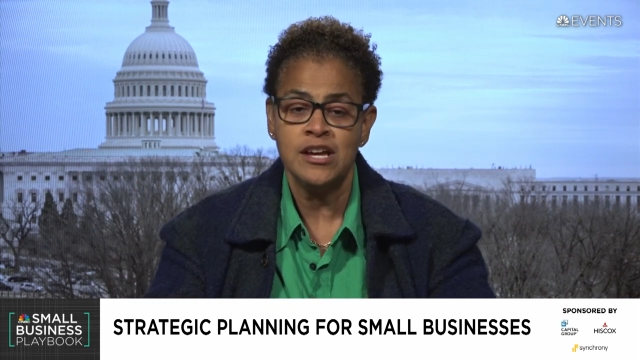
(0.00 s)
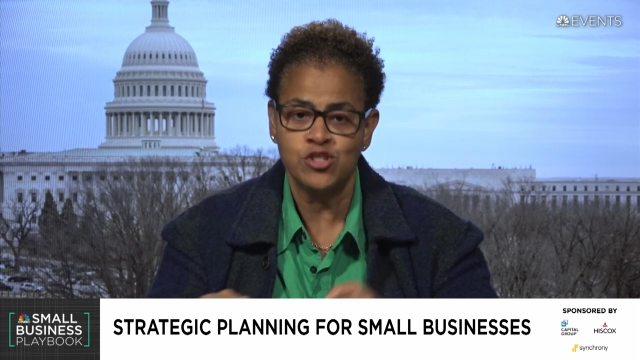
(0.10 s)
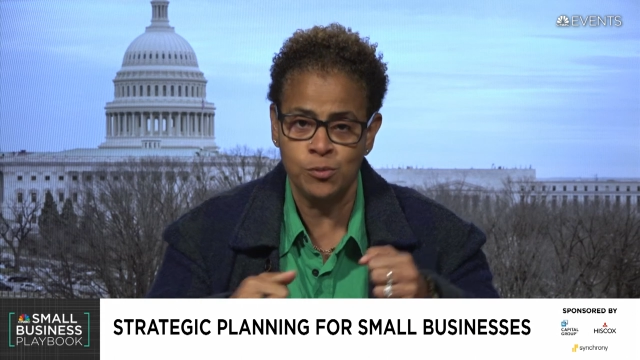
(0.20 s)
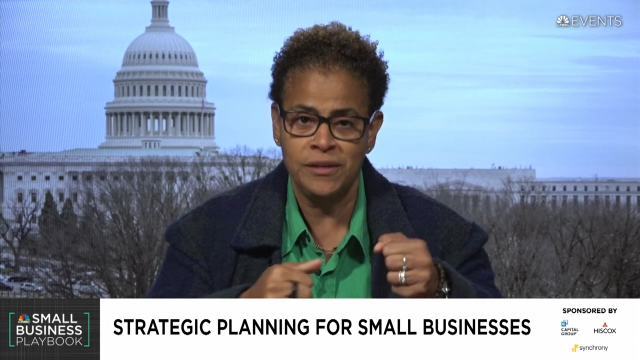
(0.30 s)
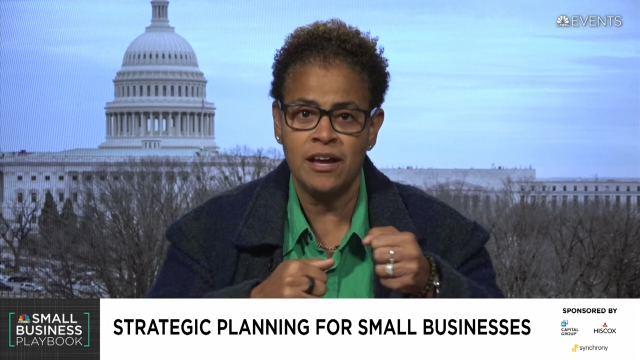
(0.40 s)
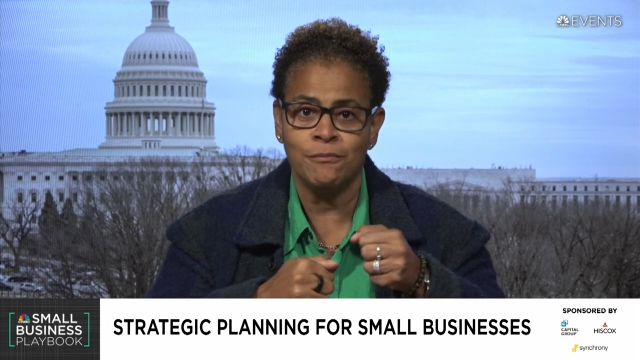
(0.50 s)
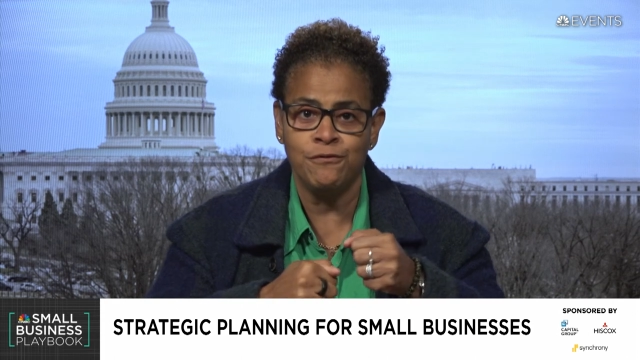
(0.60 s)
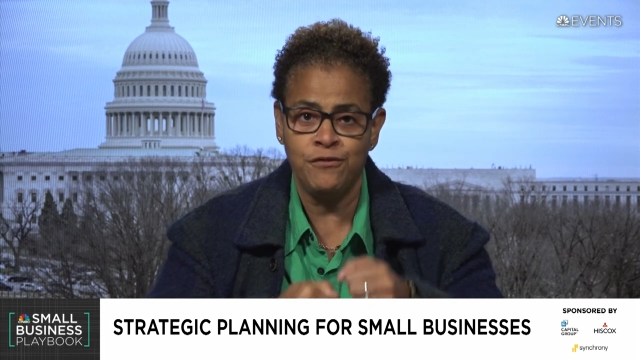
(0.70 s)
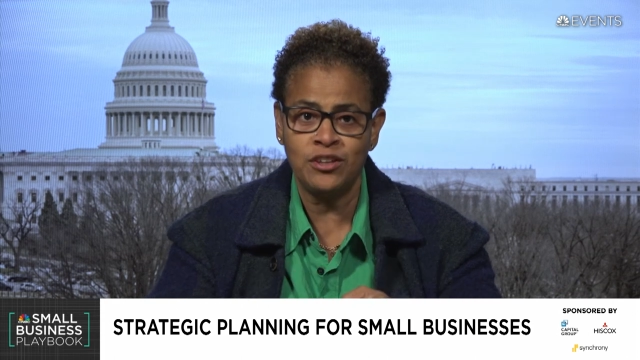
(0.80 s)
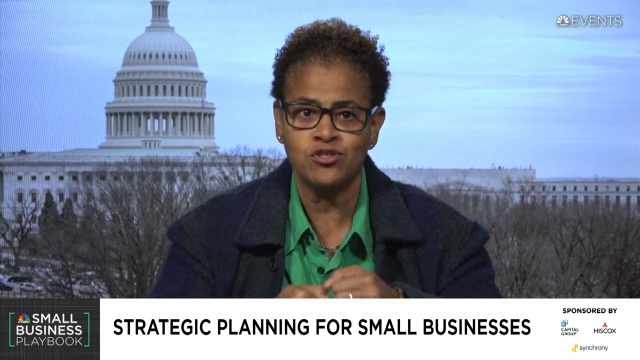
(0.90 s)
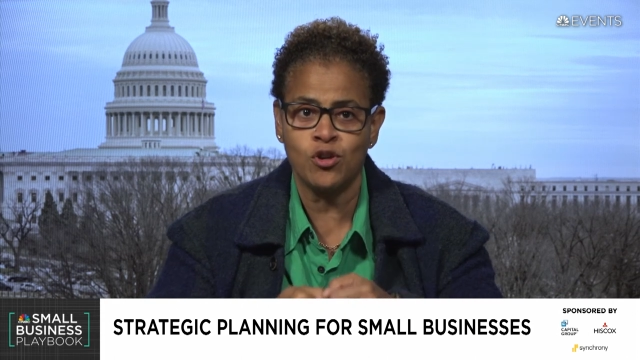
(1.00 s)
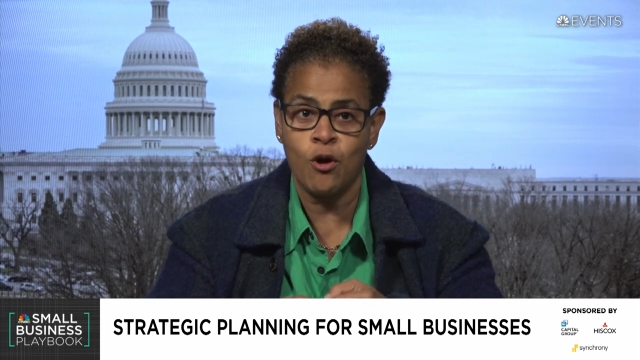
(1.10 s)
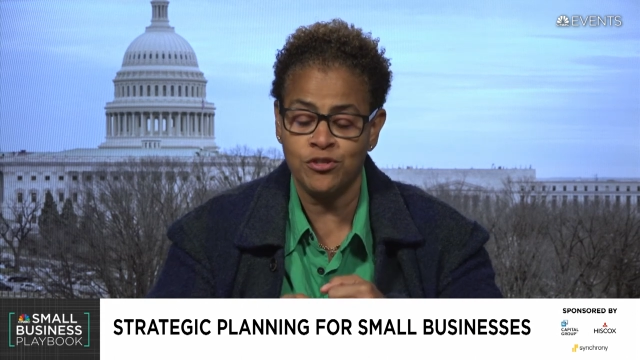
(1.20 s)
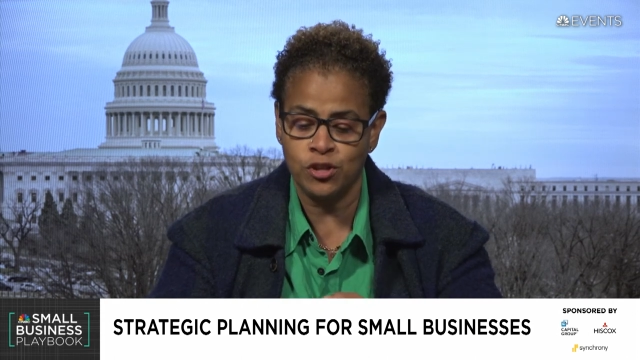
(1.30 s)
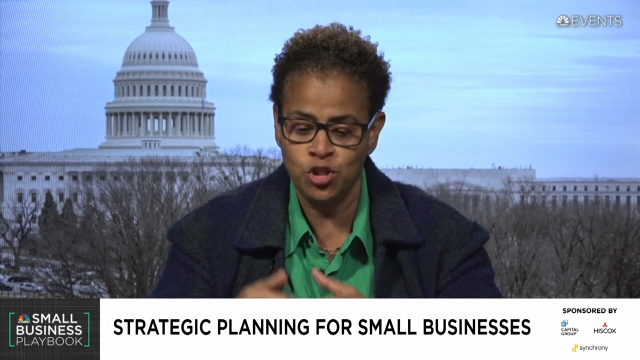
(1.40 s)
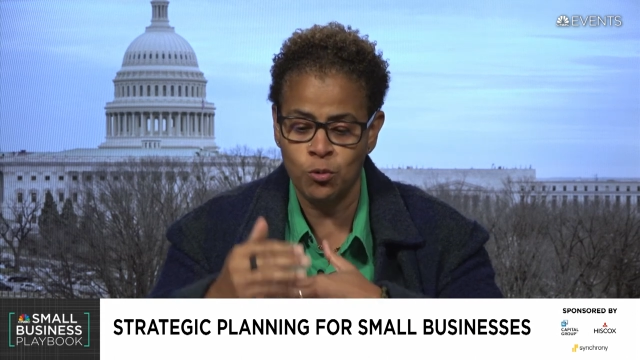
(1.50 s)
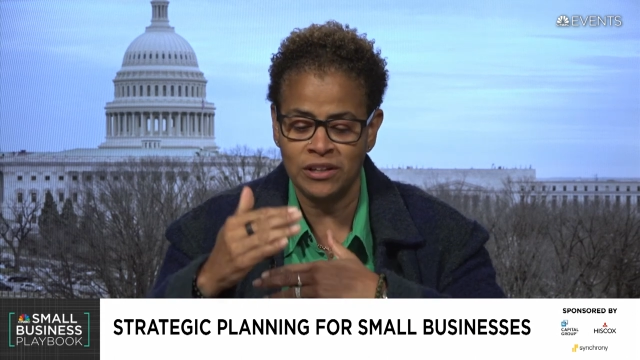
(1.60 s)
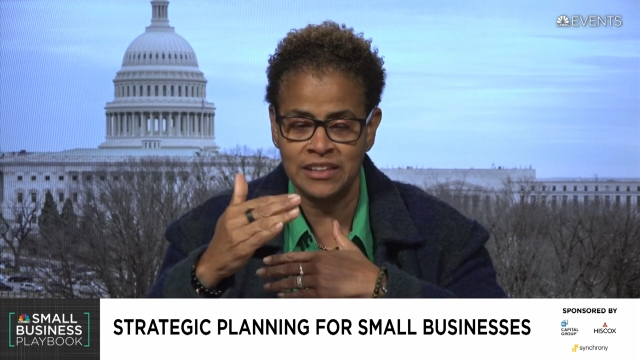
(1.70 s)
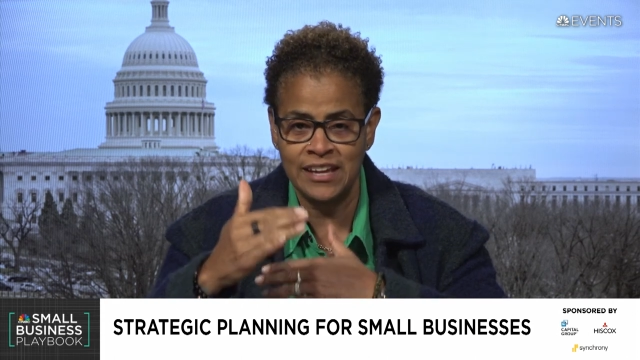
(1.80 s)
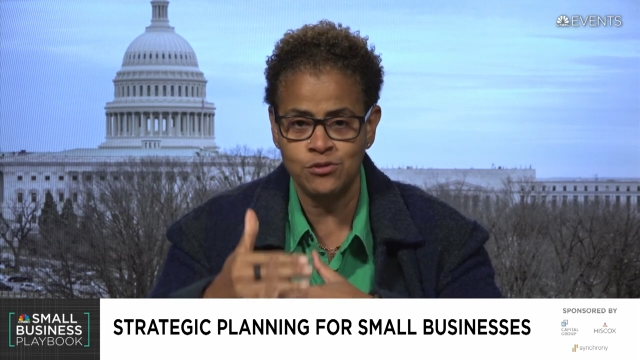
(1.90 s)
to become fixed costs that you are
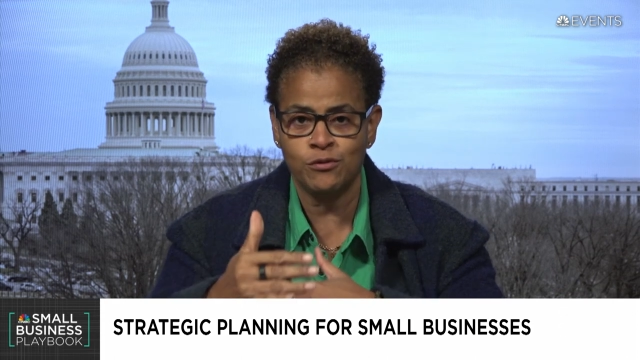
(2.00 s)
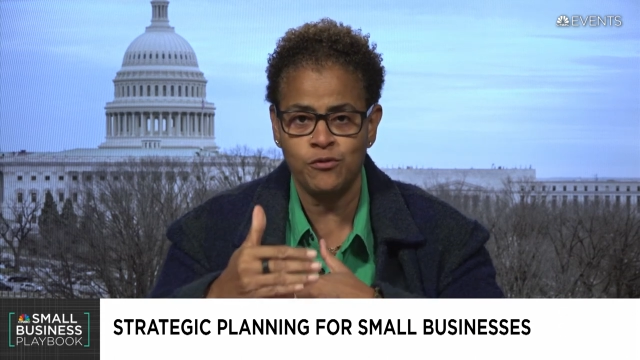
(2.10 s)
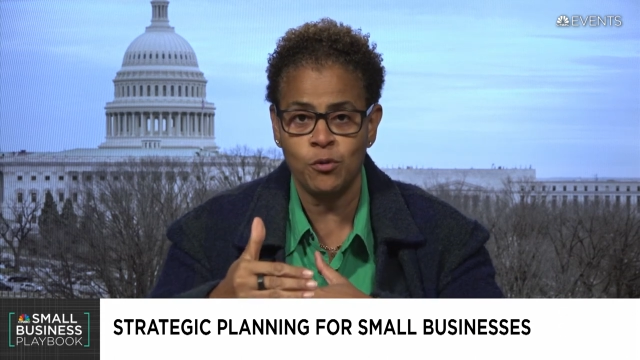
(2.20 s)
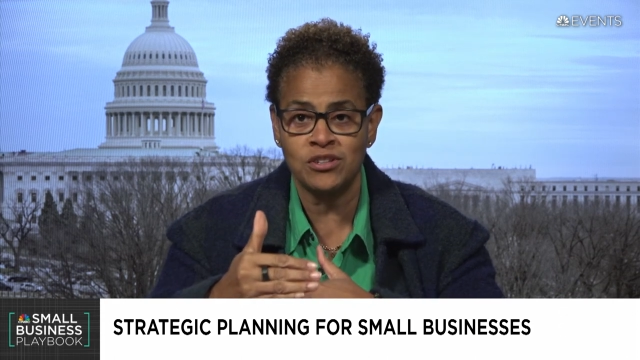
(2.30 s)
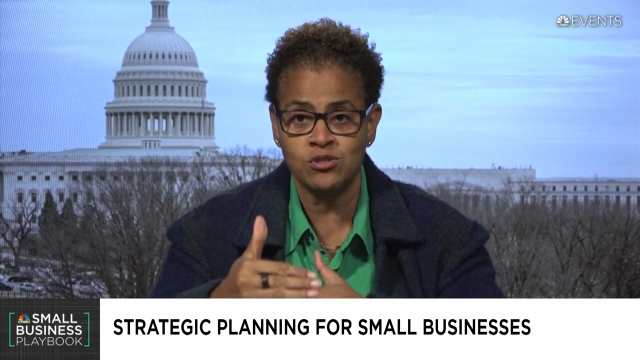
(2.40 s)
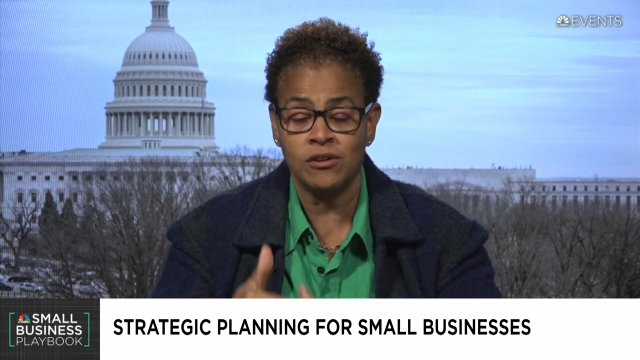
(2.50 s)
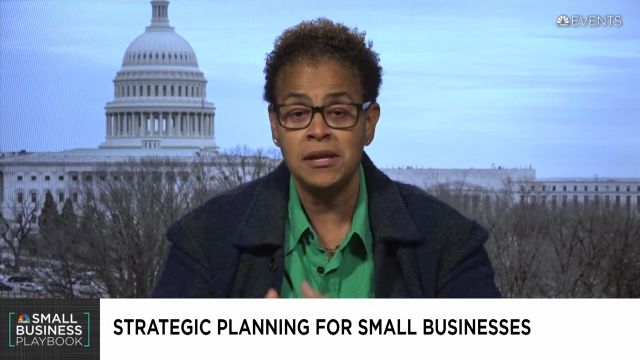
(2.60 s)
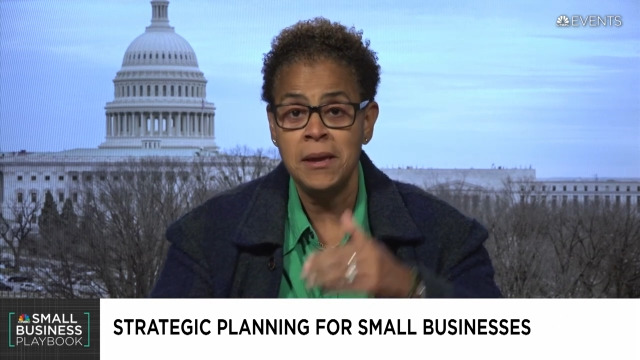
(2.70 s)
laser focused on